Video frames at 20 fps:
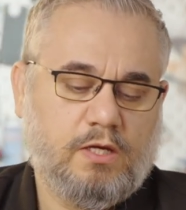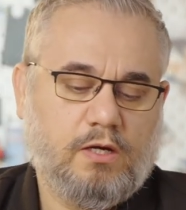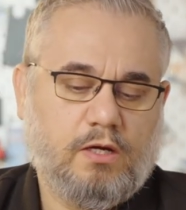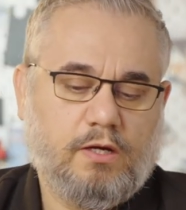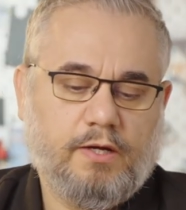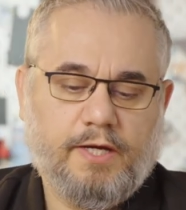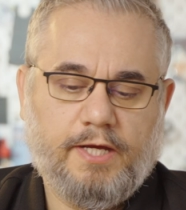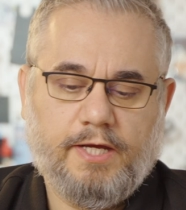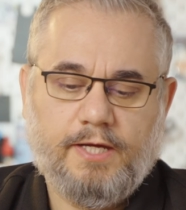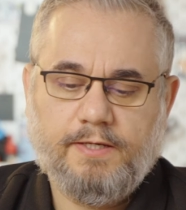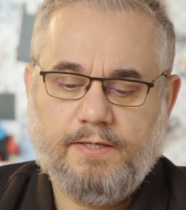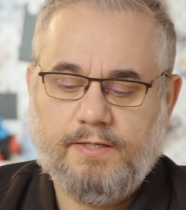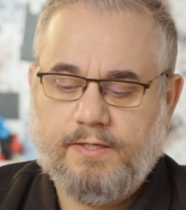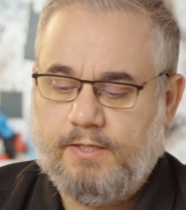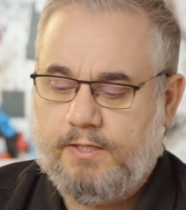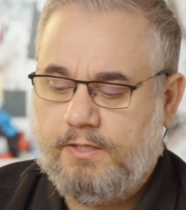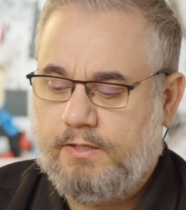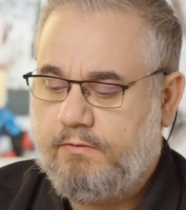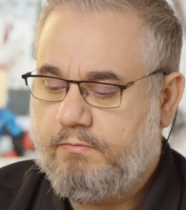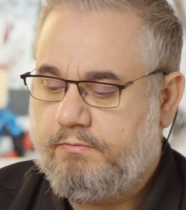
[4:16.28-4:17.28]
And
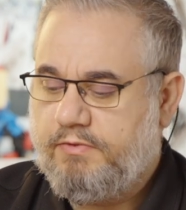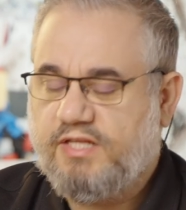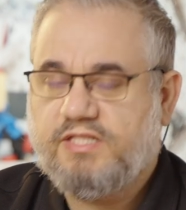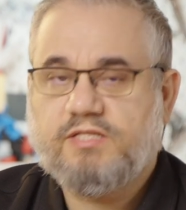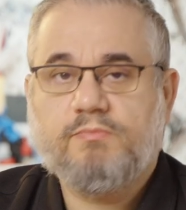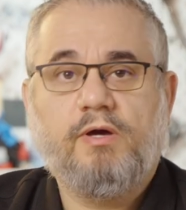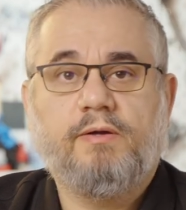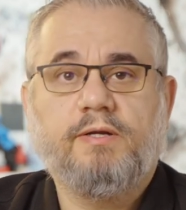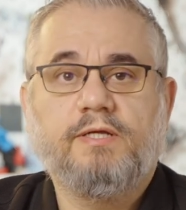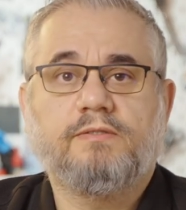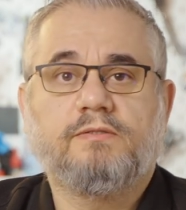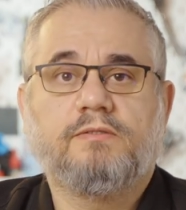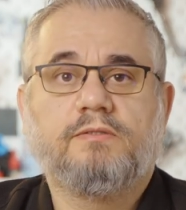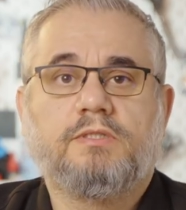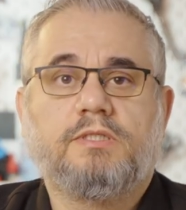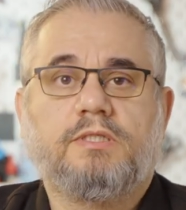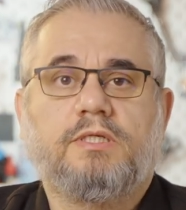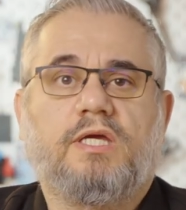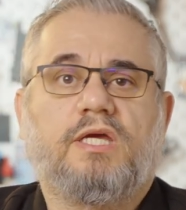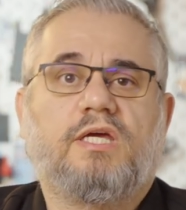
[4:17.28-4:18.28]
that's about it.
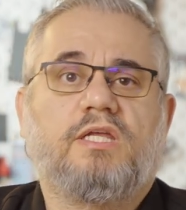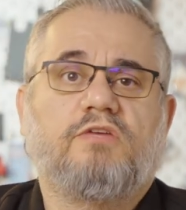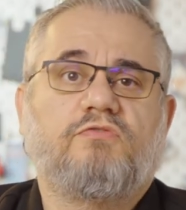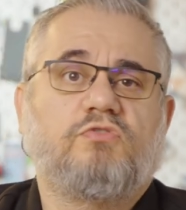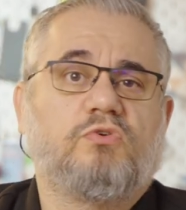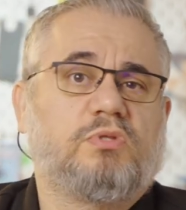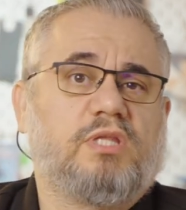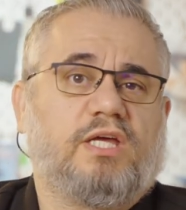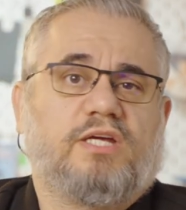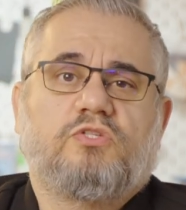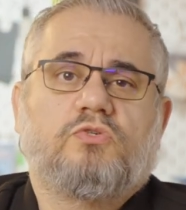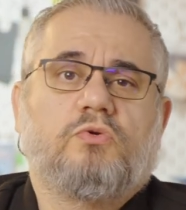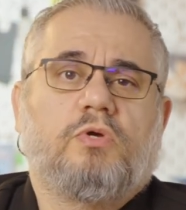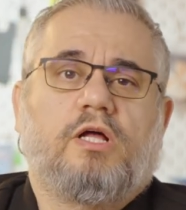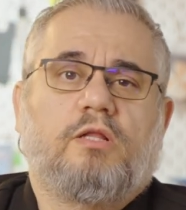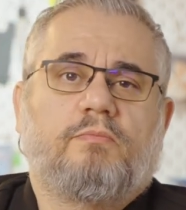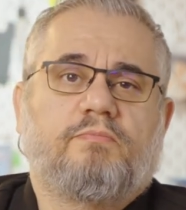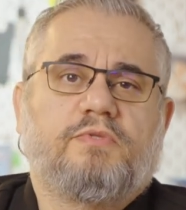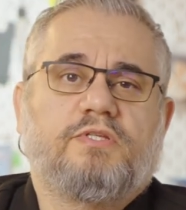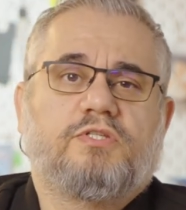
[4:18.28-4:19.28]
And if you'd like to
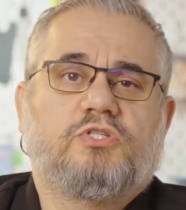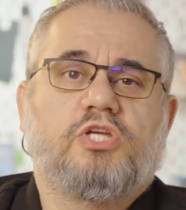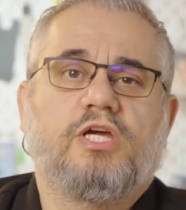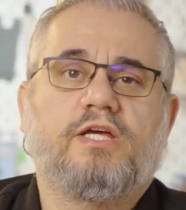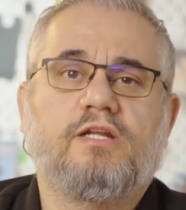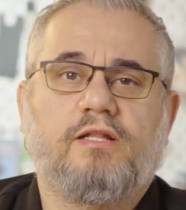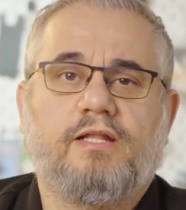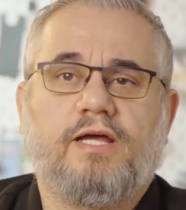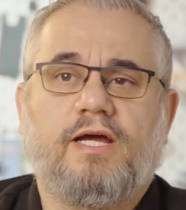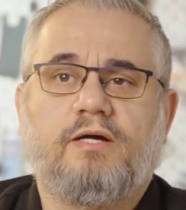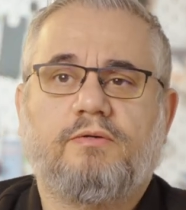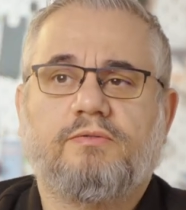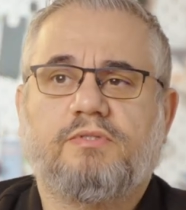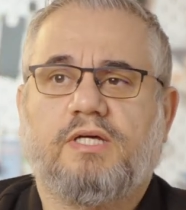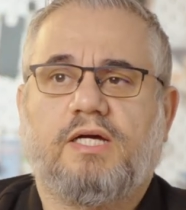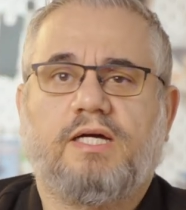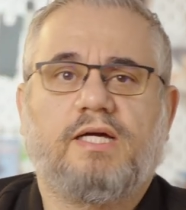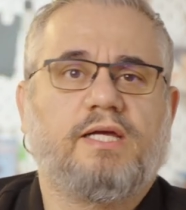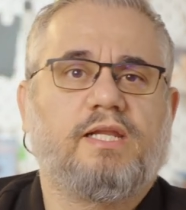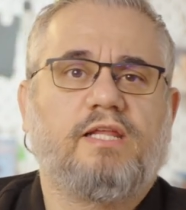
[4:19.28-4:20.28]
help this channel
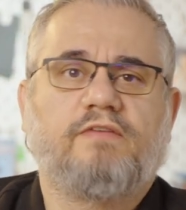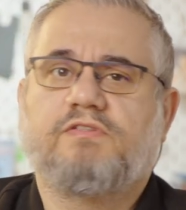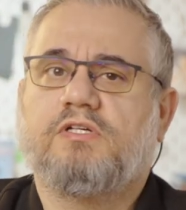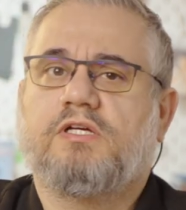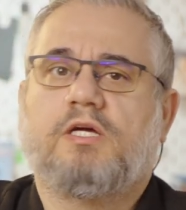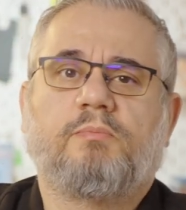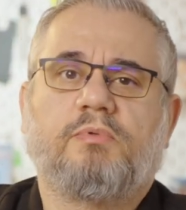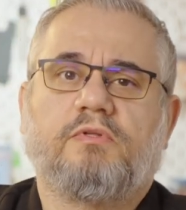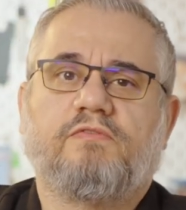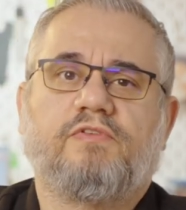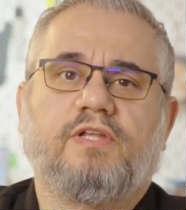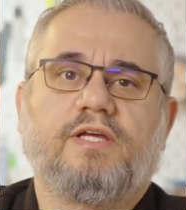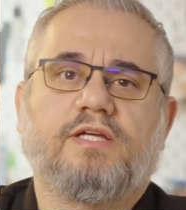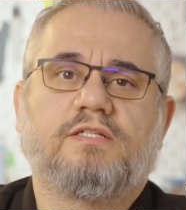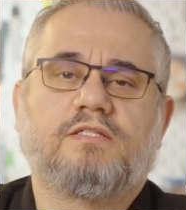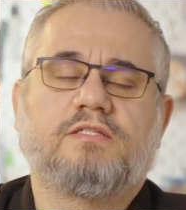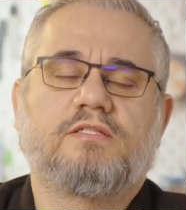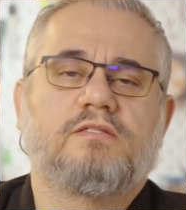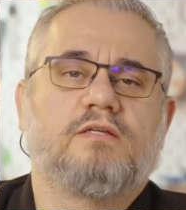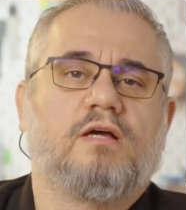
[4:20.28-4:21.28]
out, I left a couple of
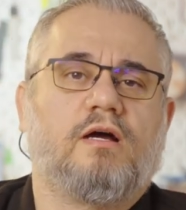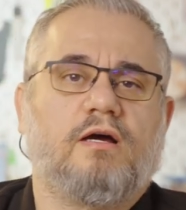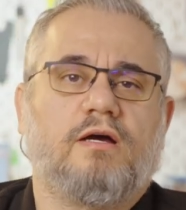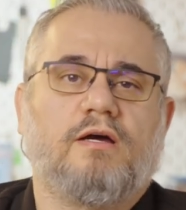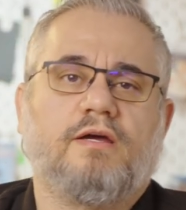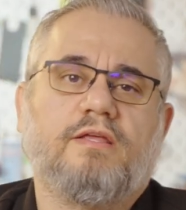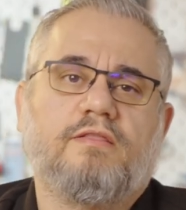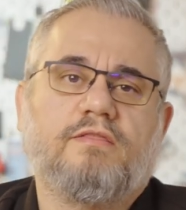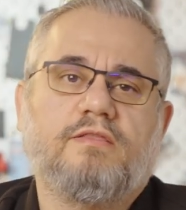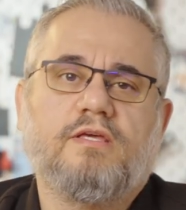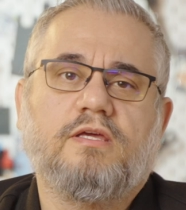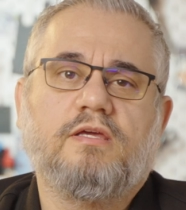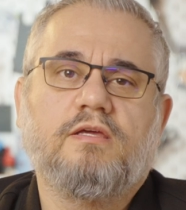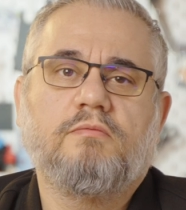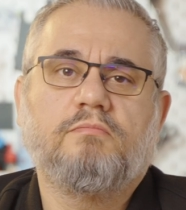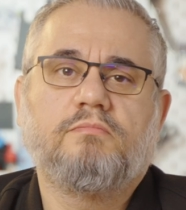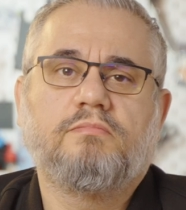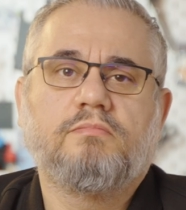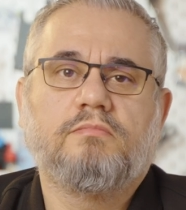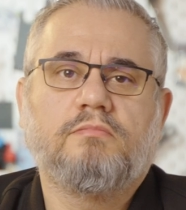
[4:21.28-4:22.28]
links in
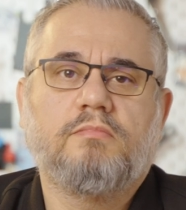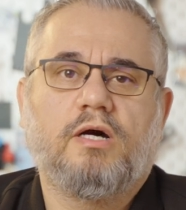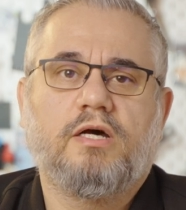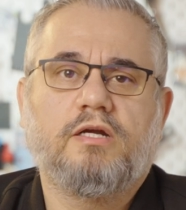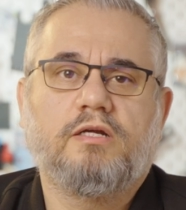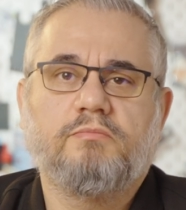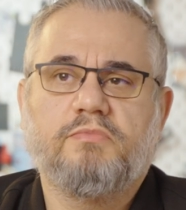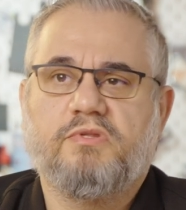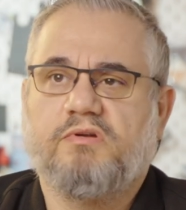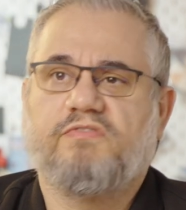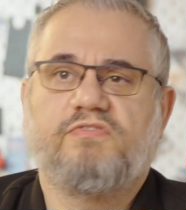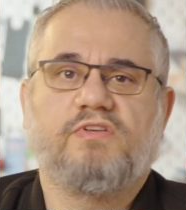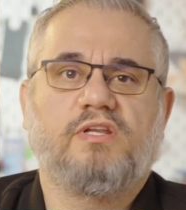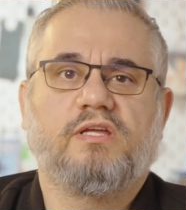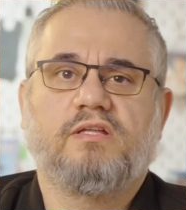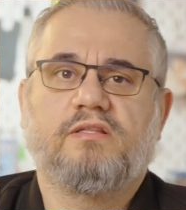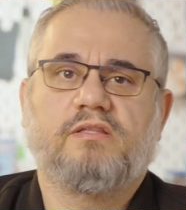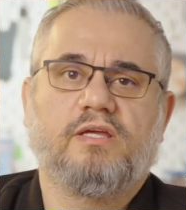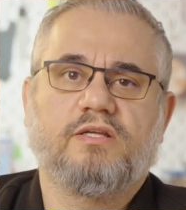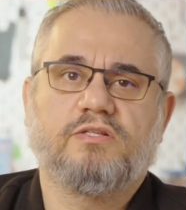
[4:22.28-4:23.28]
the bottom. They're
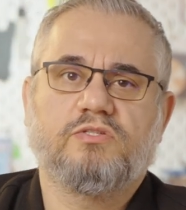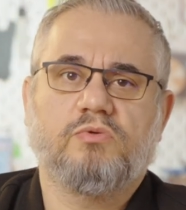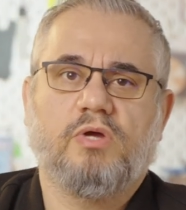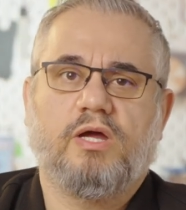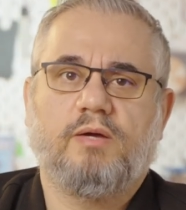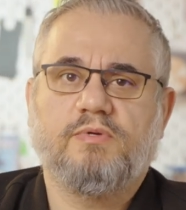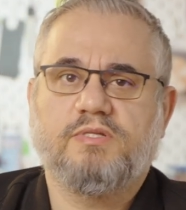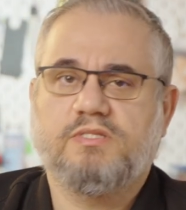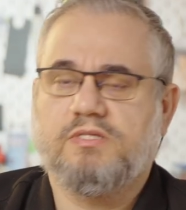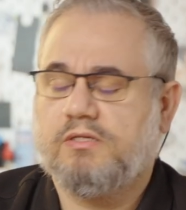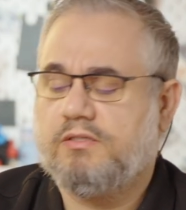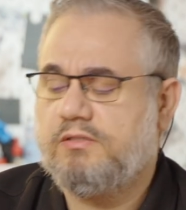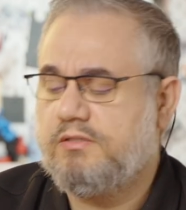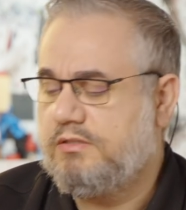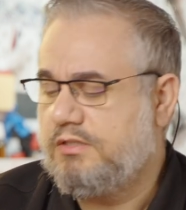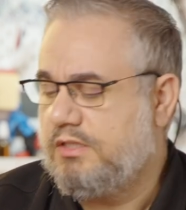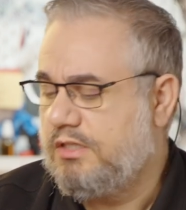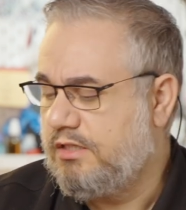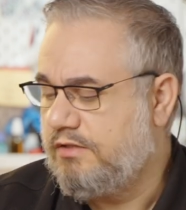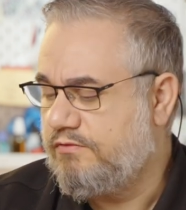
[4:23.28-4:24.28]
affiliate links to
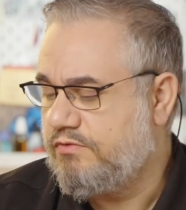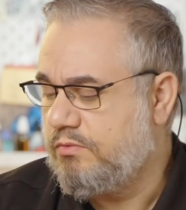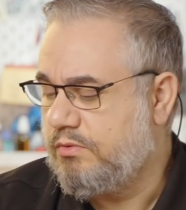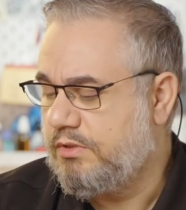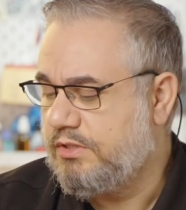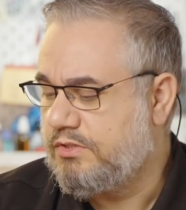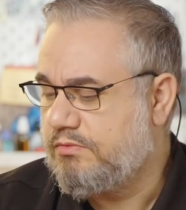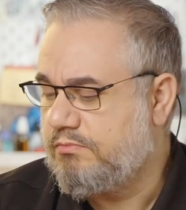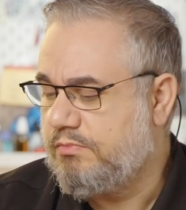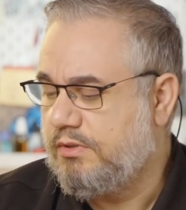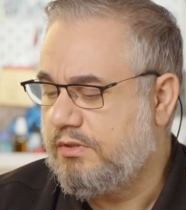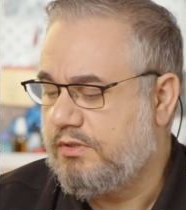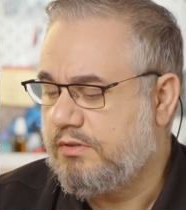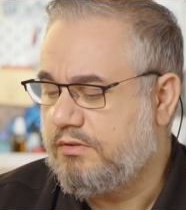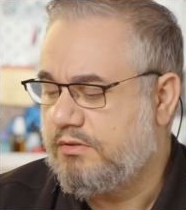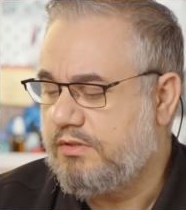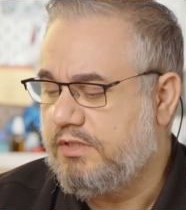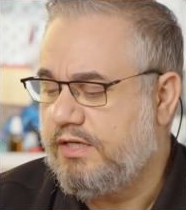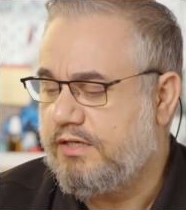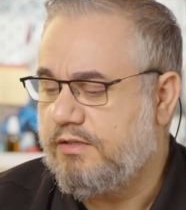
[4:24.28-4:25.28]
Amazon if you want to
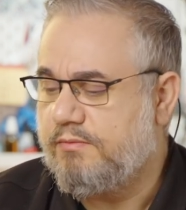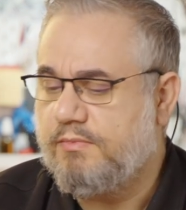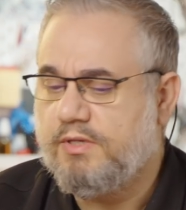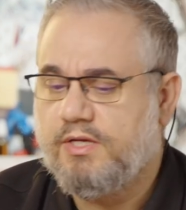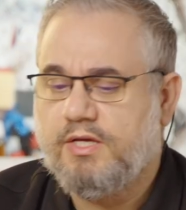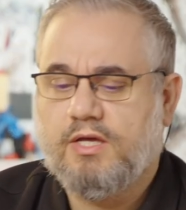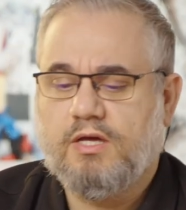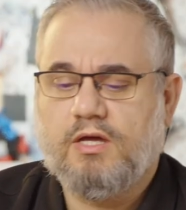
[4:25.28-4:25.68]
get them.